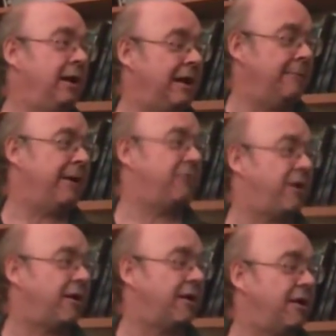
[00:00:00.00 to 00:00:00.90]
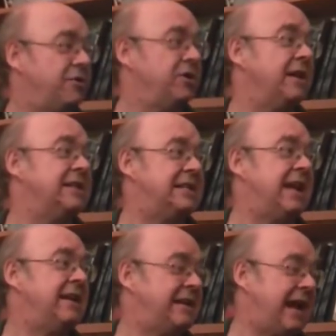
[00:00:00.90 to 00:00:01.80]
in the matriarchal culture get
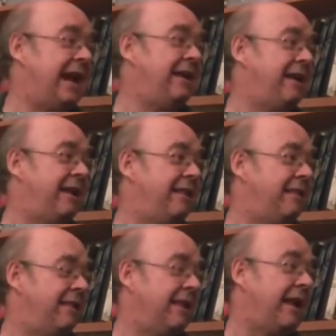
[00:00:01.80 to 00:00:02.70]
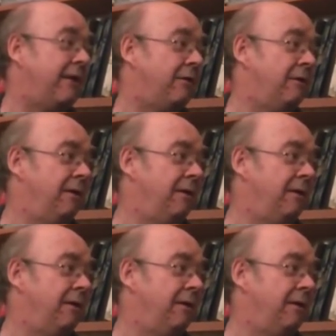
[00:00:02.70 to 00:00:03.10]
assigned to Tain in the later